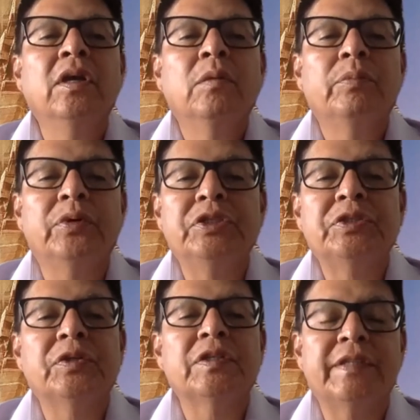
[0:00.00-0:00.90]
push
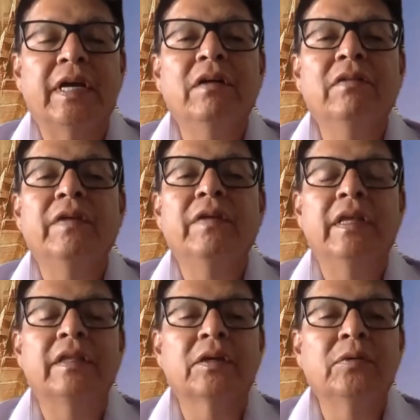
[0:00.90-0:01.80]
yourself
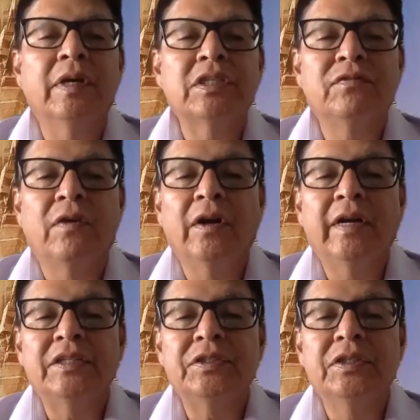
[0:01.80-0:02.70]
and go as far
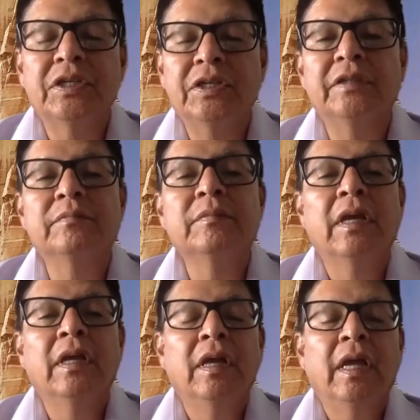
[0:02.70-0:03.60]
as you could
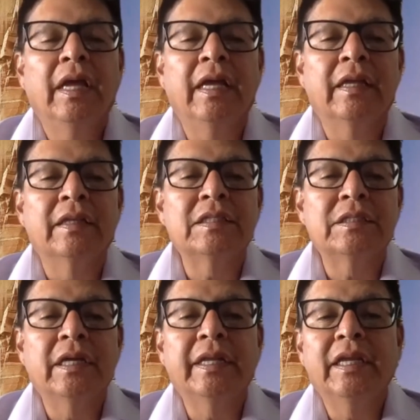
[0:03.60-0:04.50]
and
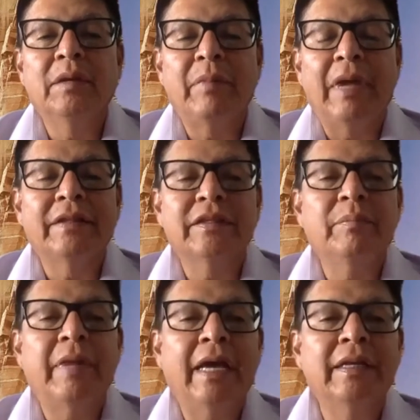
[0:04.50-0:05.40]
study
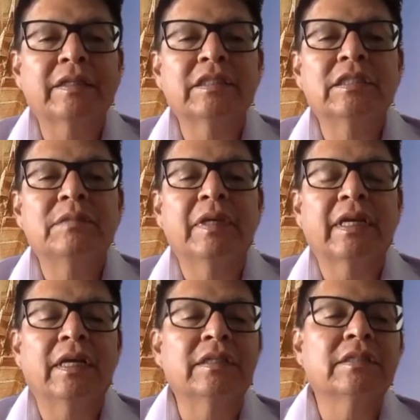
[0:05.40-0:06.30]
mathematics,
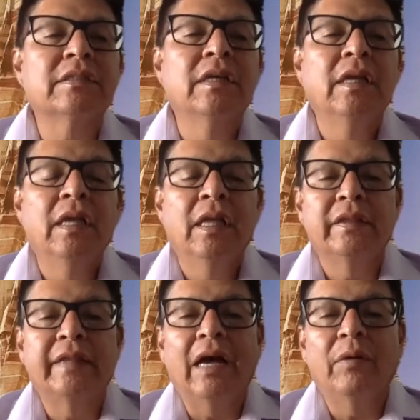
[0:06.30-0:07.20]
because
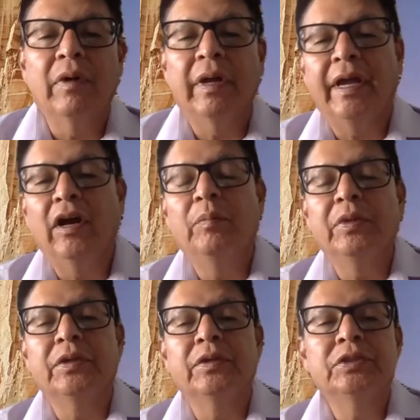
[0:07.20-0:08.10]
that will help
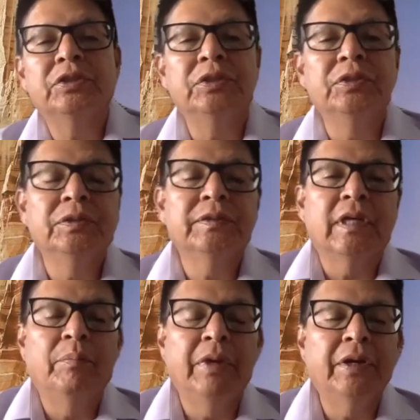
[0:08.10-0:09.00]
you choose a
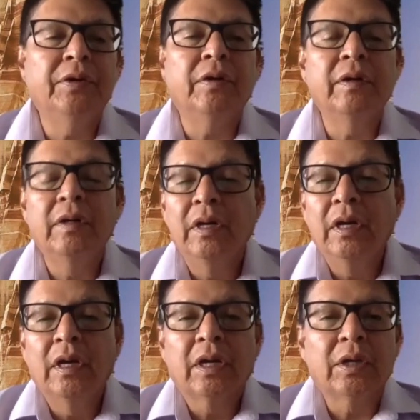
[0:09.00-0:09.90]
better
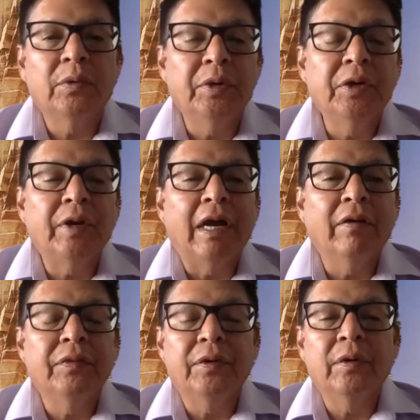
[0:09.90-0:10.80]
career
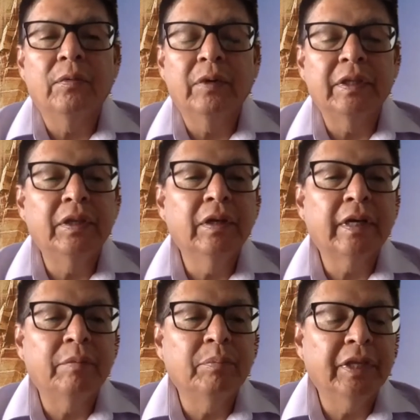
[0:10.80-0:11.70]
out there when you
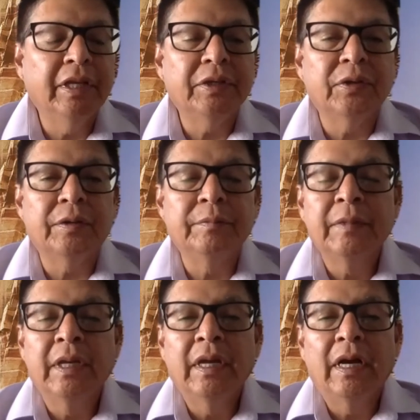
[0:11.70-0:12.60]
complete your
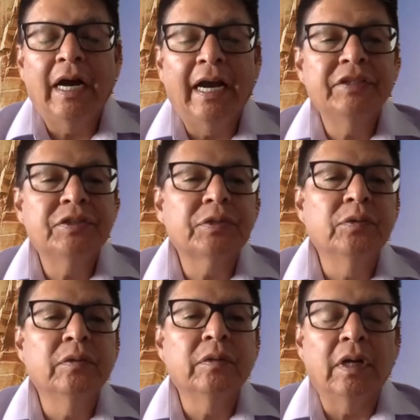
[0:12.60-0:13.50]
high school,